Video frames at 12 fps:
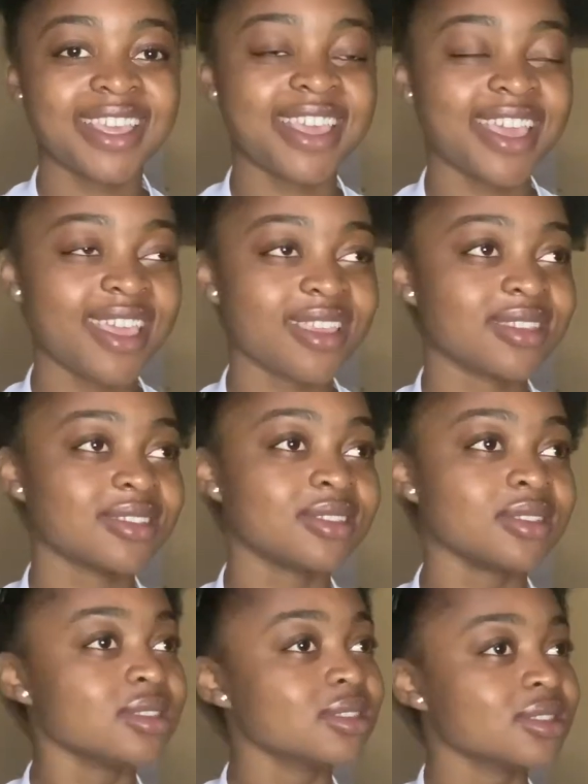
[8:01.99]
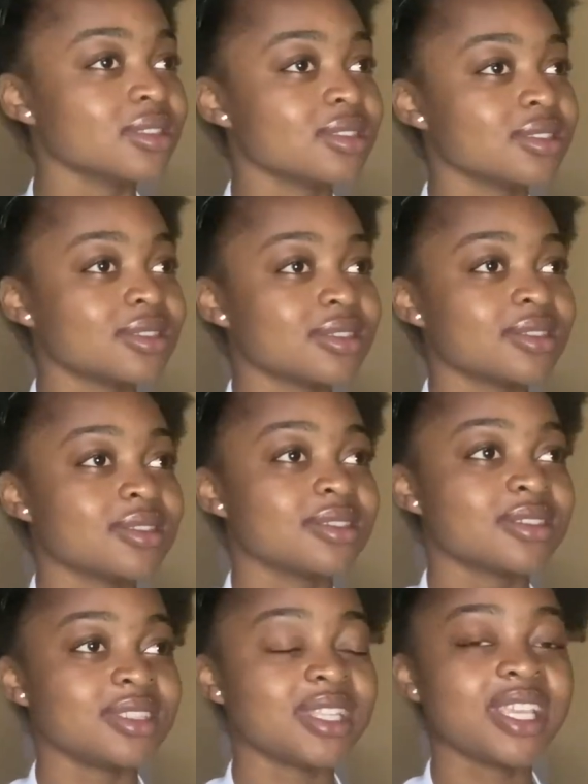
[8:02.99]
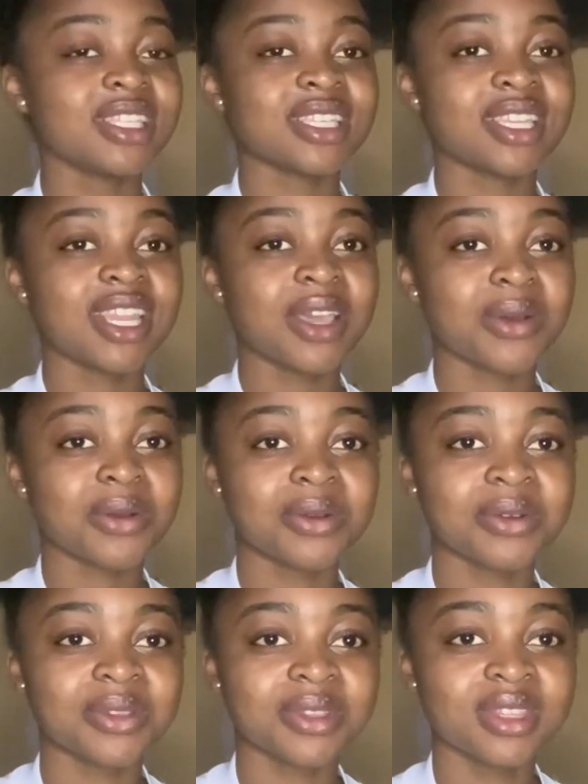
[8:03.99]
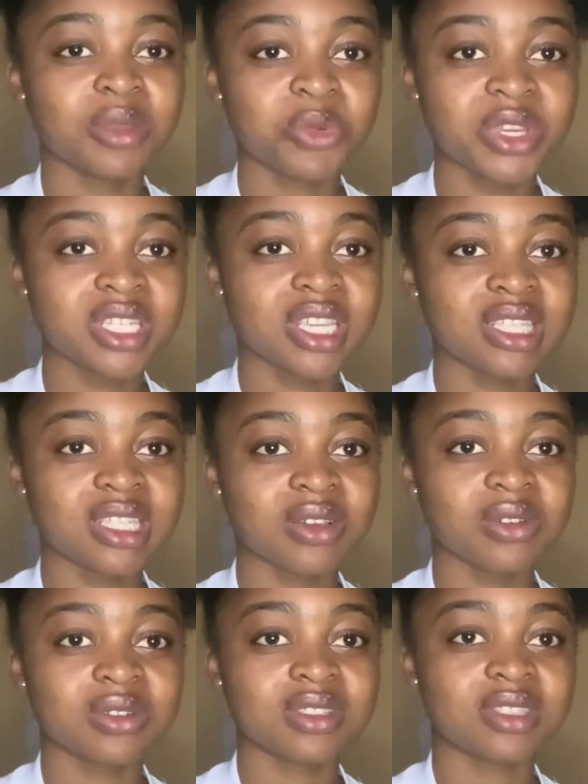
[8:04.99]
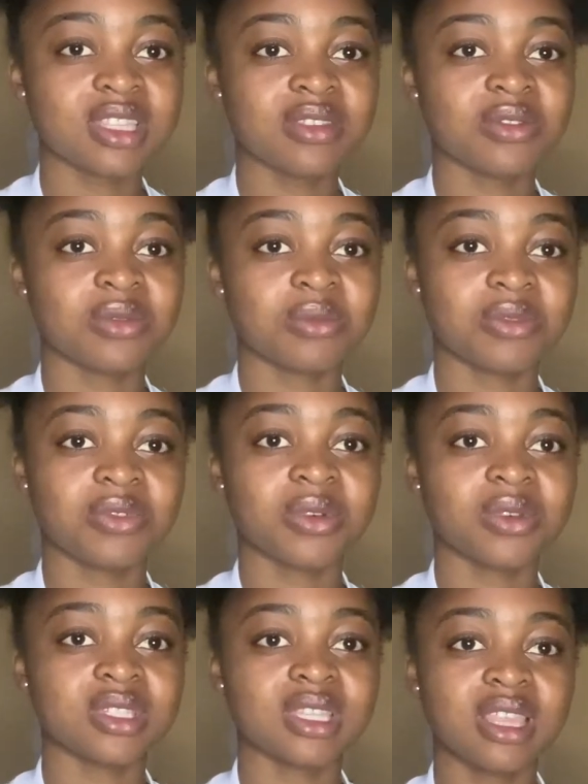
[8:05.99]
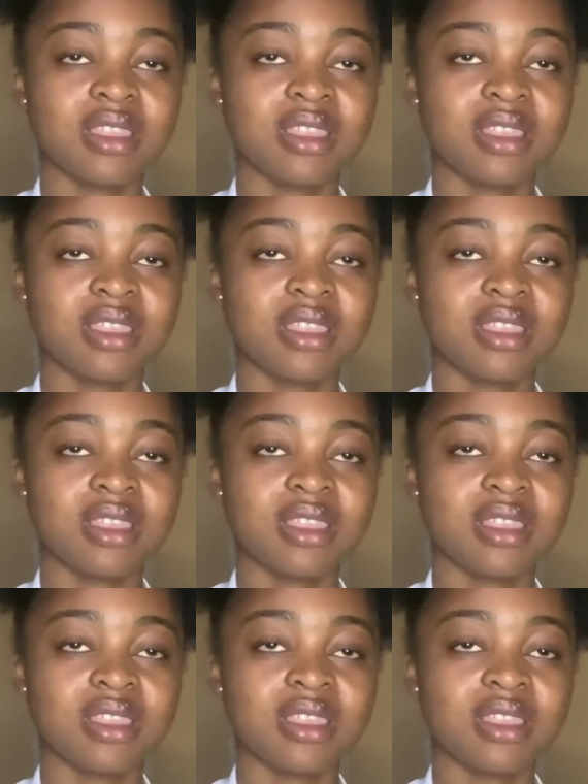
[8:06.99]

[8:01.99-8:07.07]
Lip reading: Hey, danger now, the pressure is now starting to be felt.